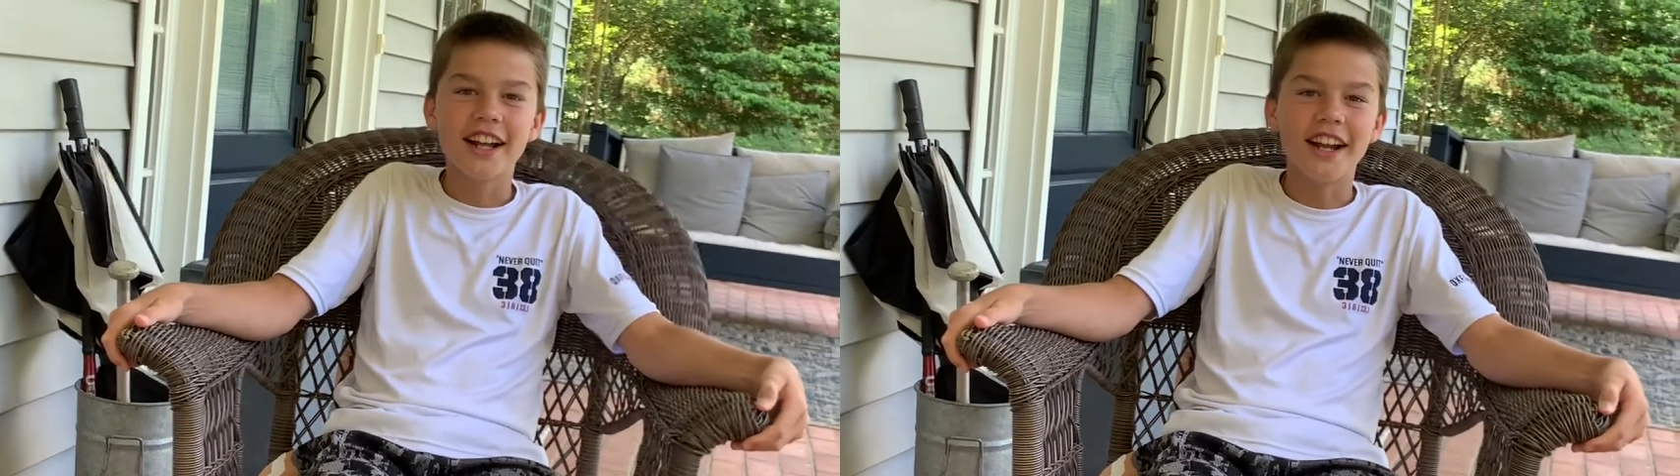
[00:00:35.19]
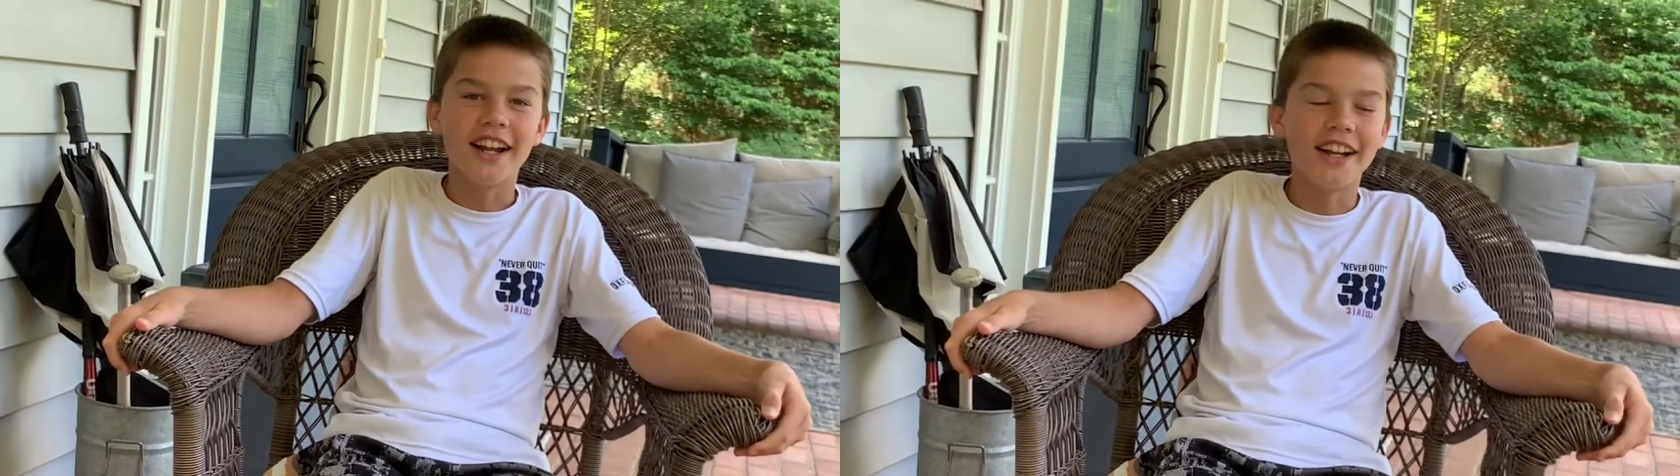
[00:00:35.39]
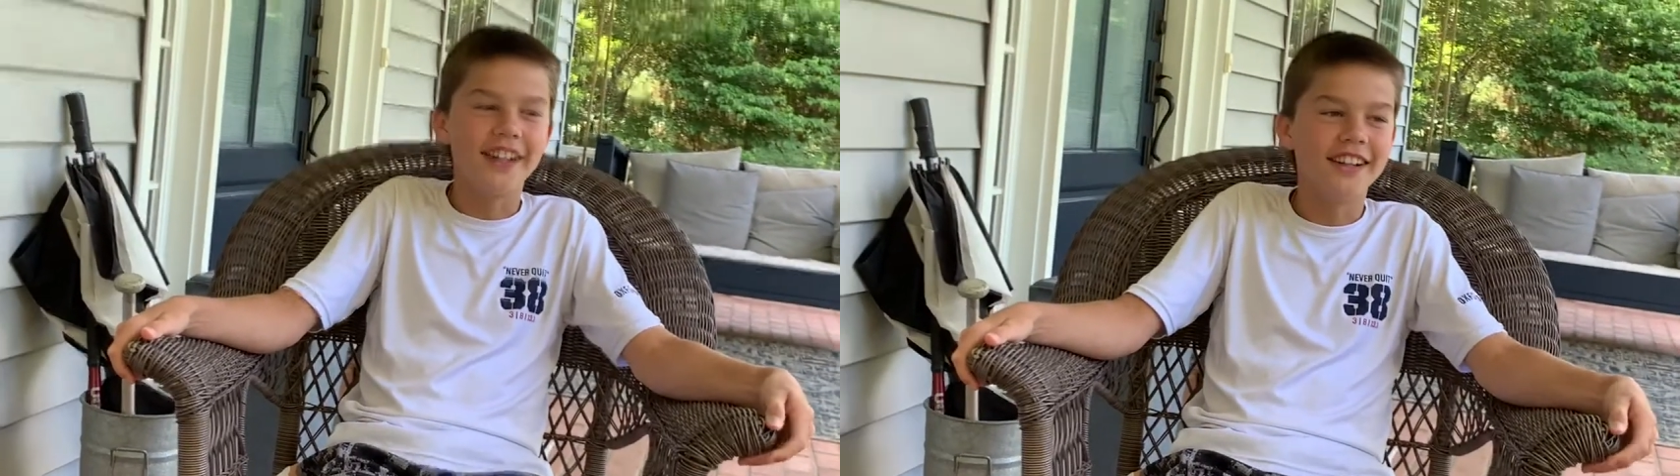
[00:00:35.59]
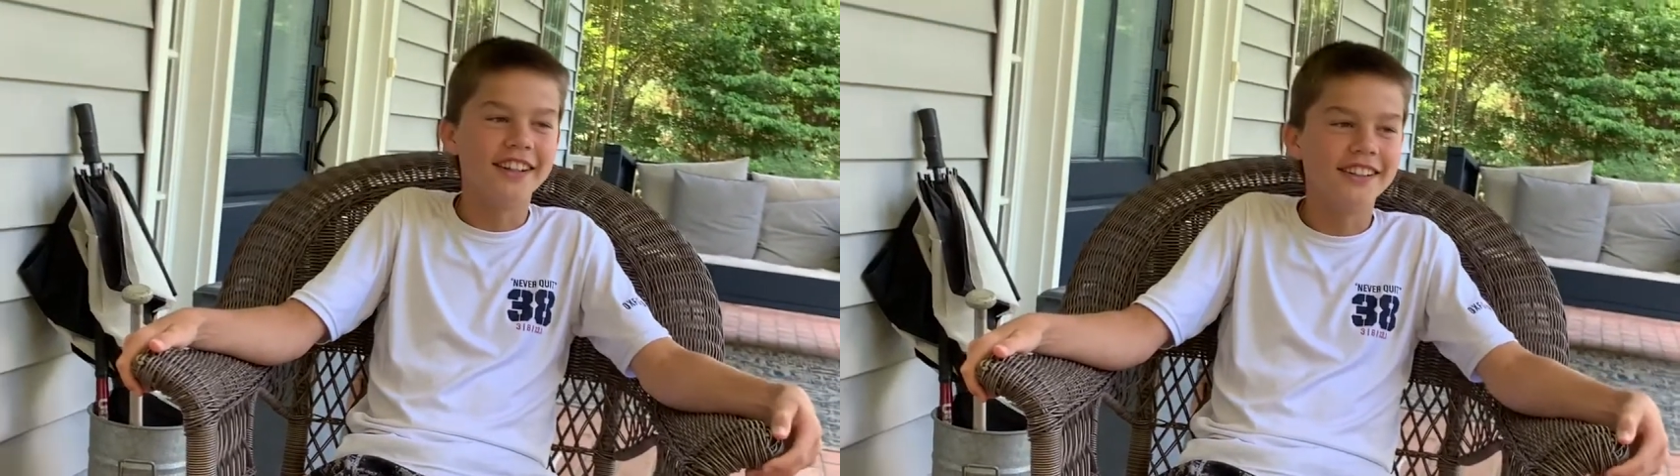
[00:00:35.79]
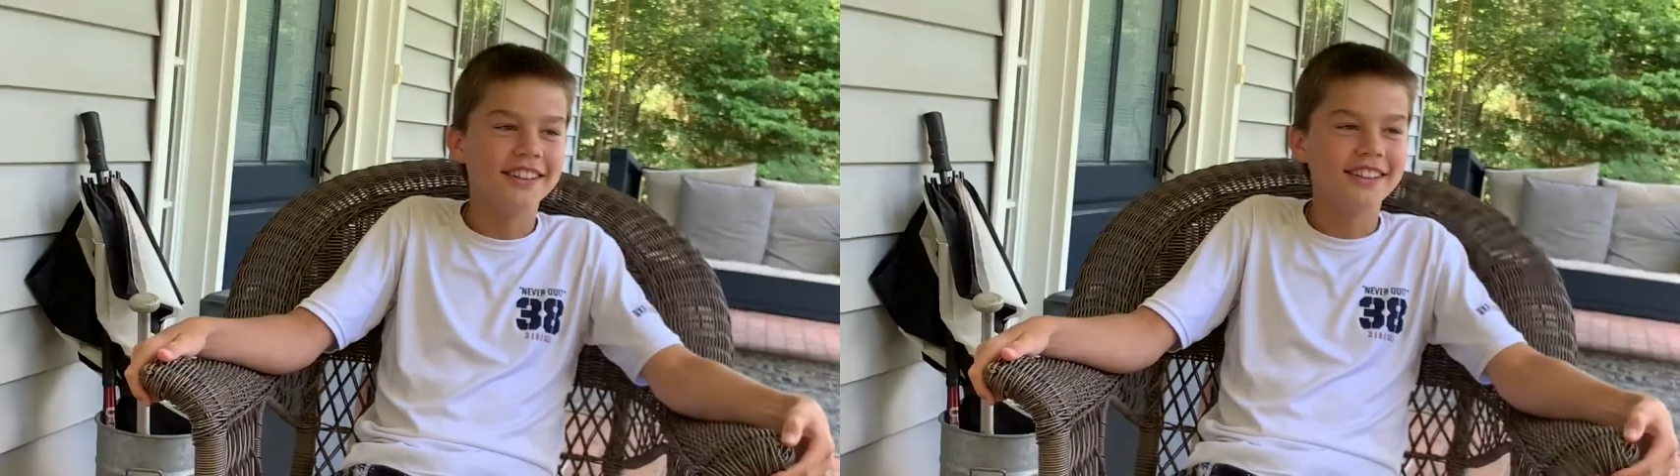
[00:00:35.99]

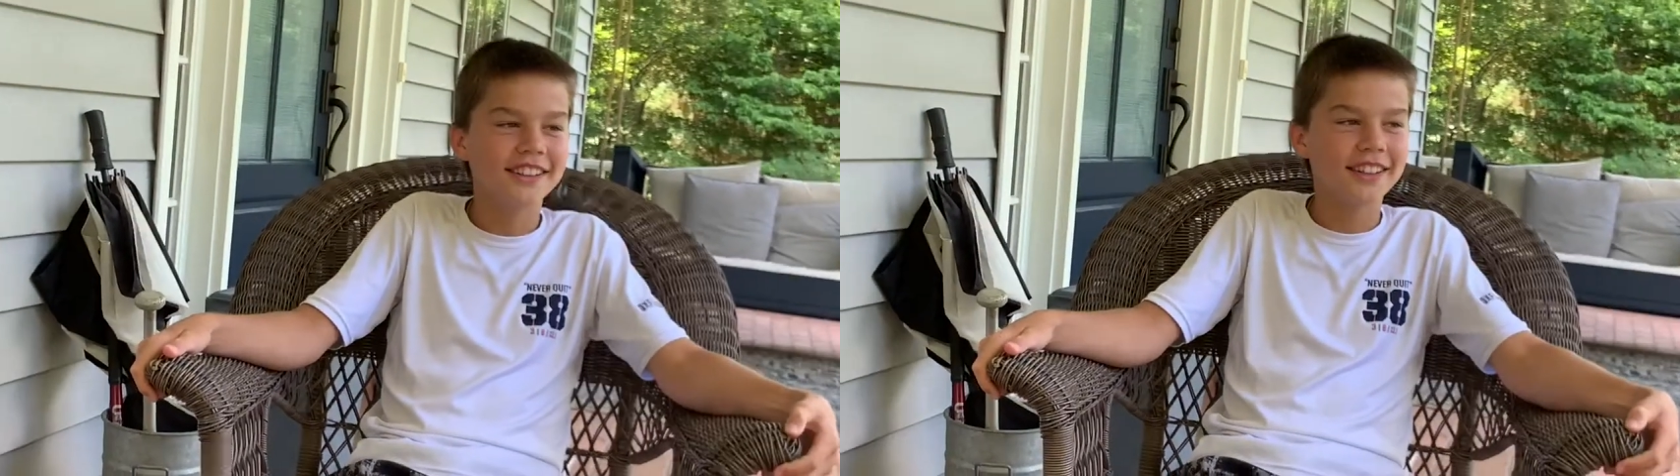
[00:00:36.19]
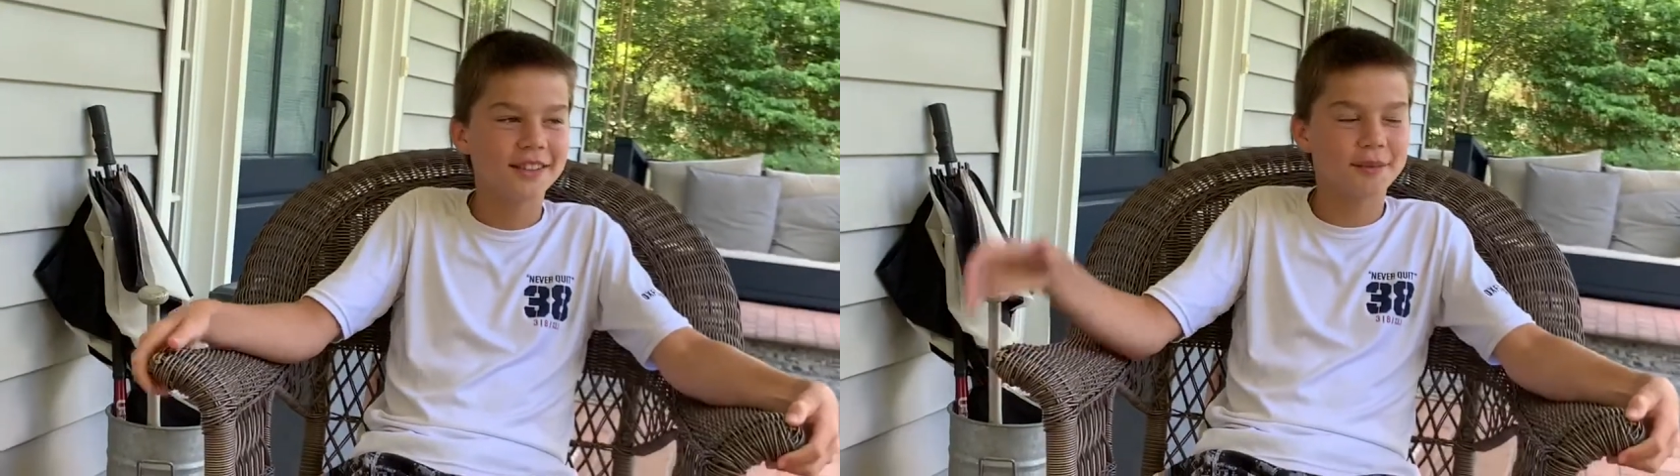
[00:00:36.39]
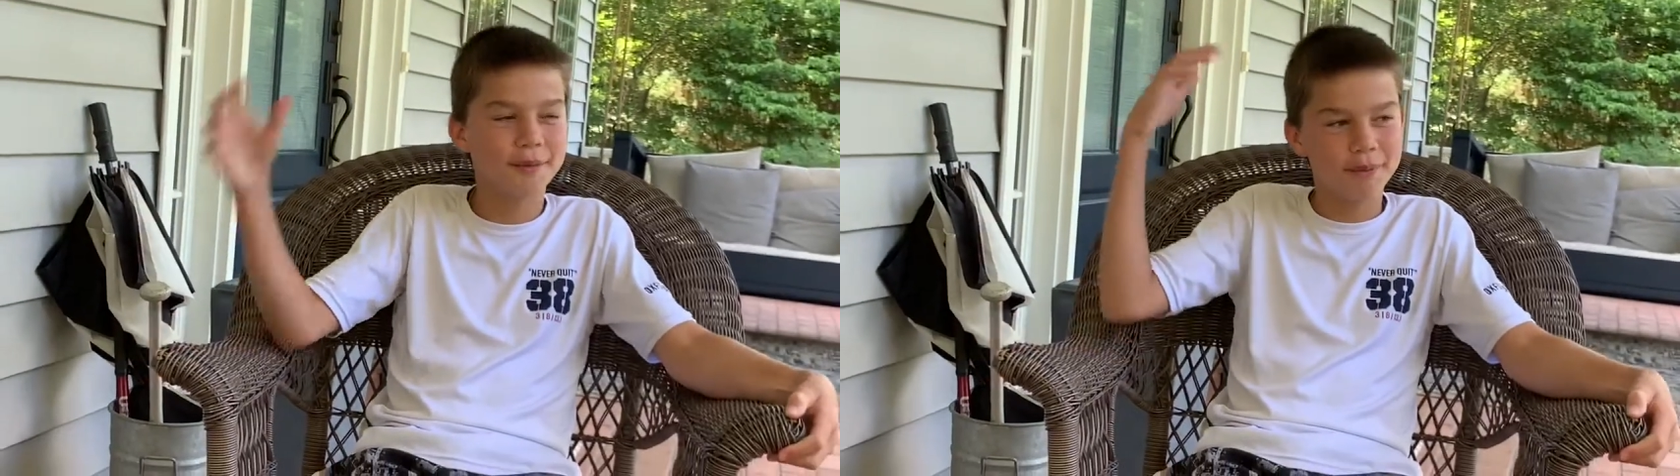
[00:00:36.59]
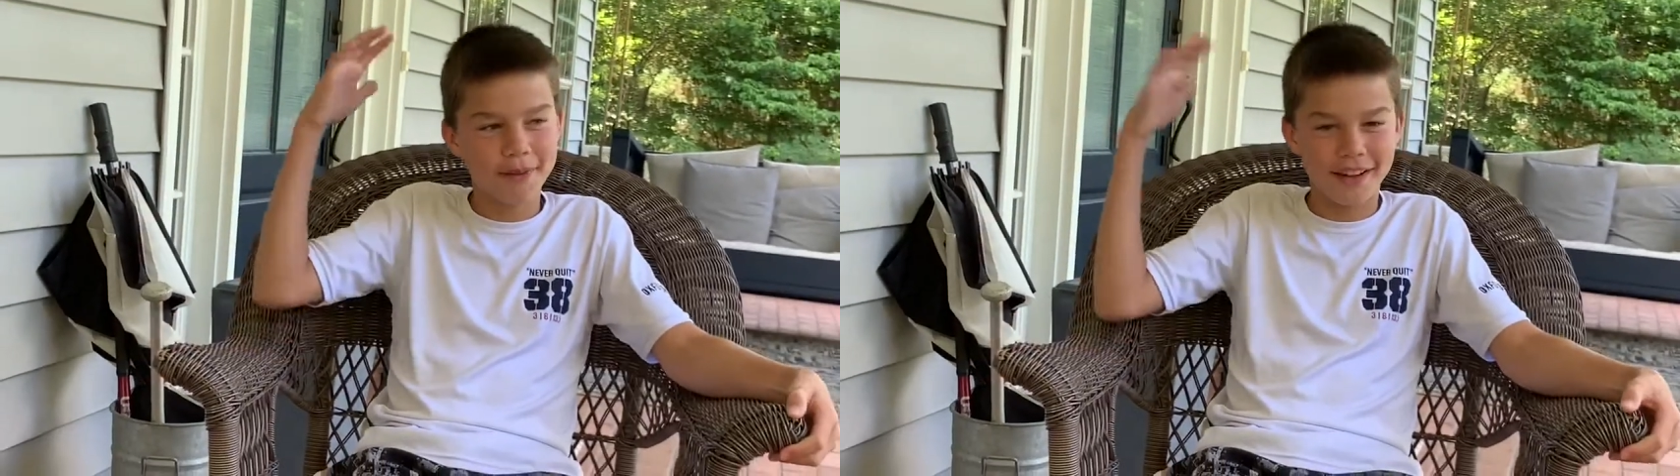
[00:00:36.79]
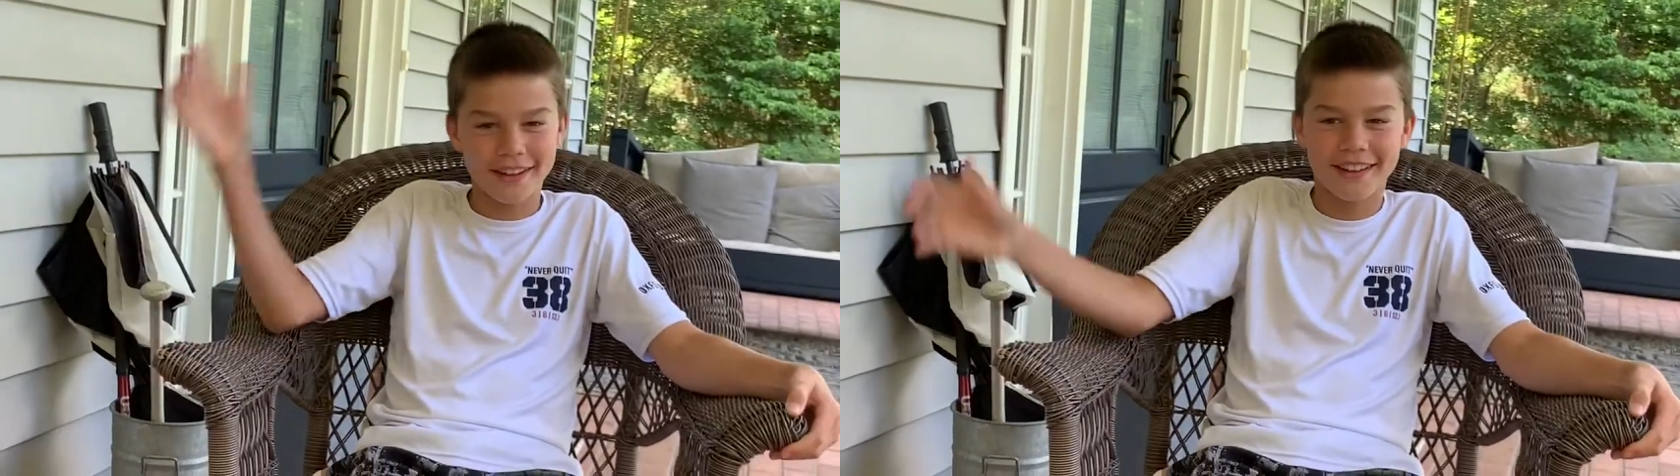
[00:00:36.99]
and he has
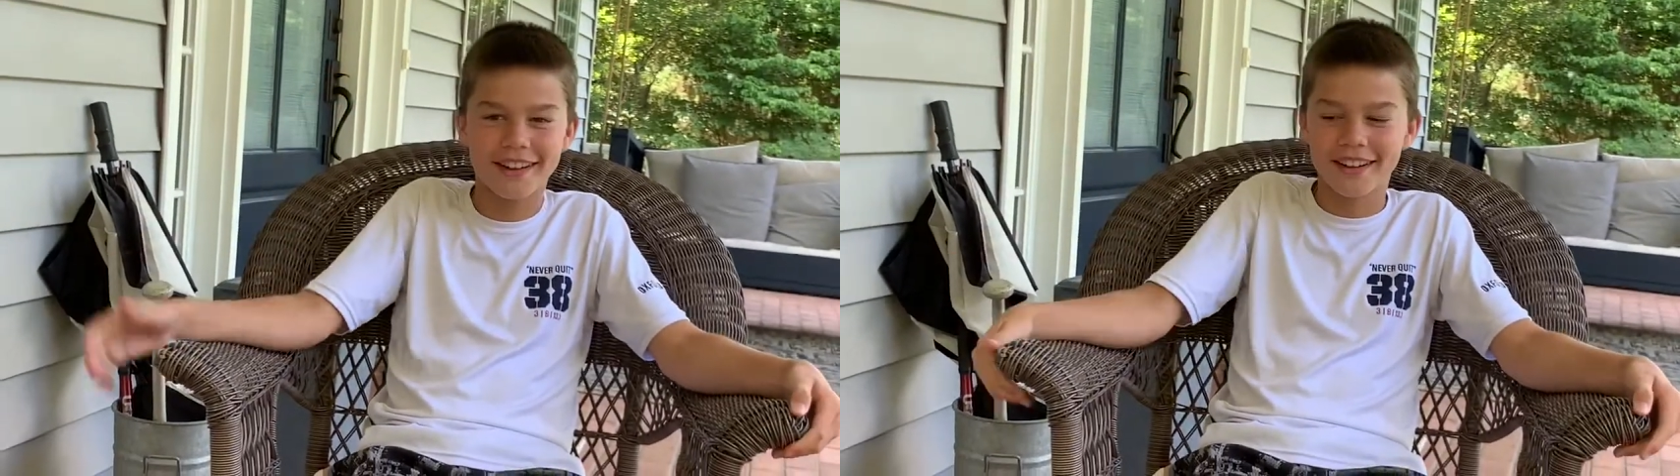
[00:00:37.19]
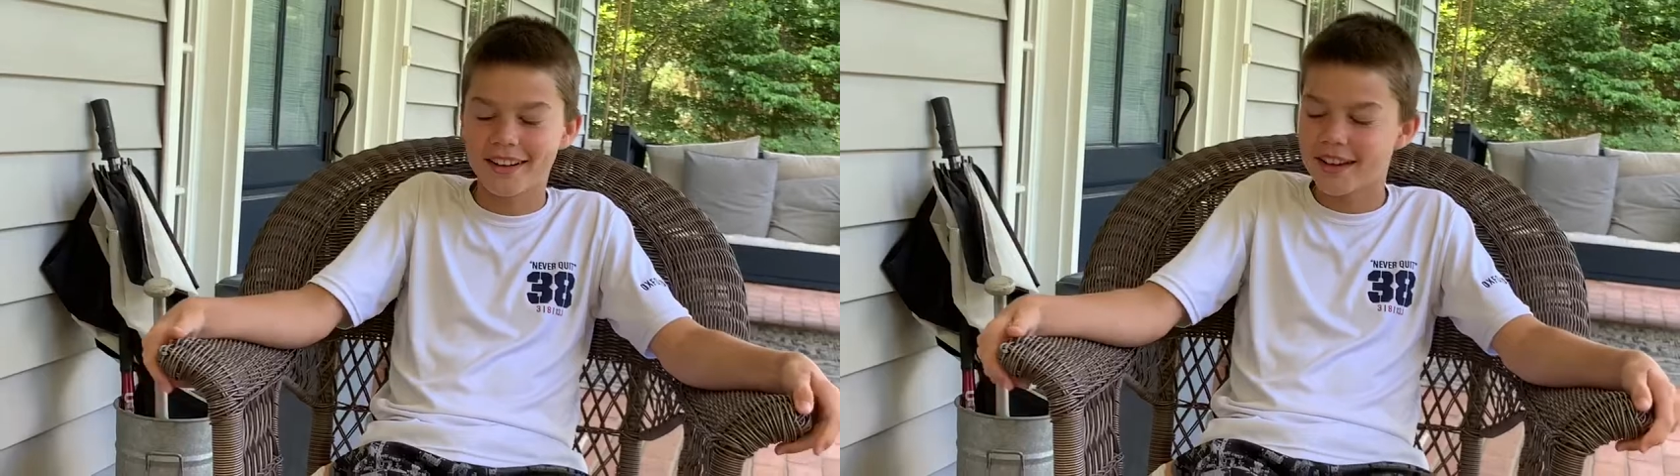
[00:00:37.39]
black hair